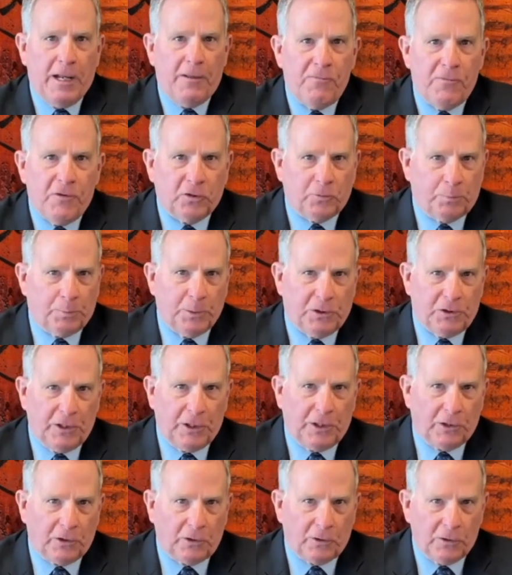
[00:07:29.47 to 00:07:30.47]
in this
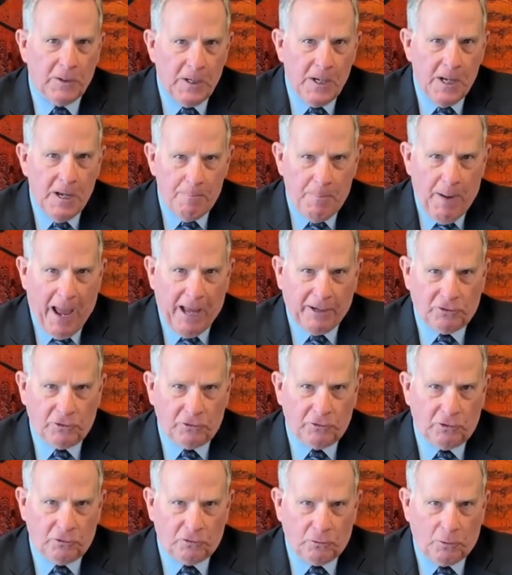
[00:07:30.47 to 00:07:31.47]
particular
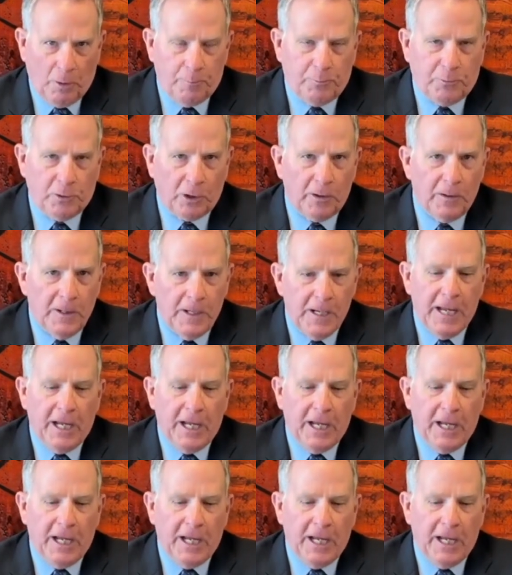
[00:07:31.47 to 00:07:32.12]
passage of scripture,